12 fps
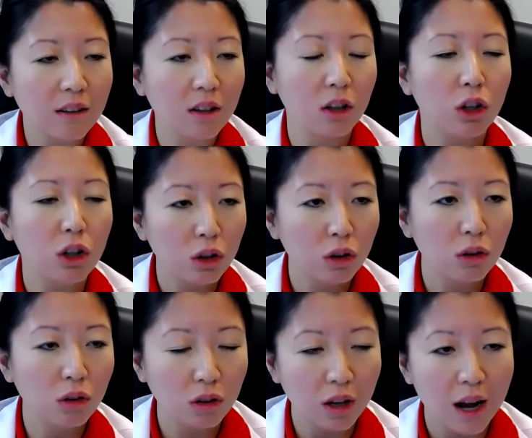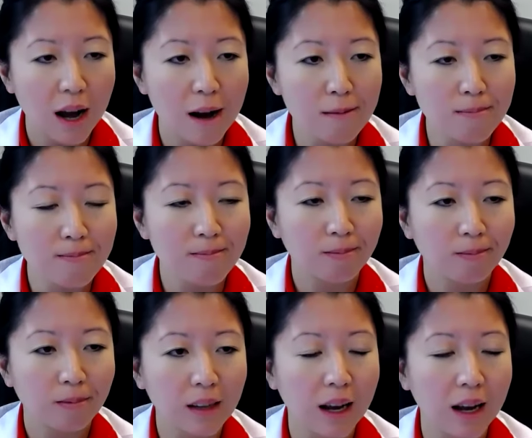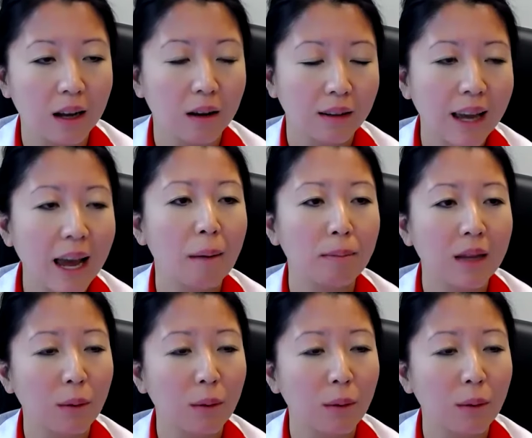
gap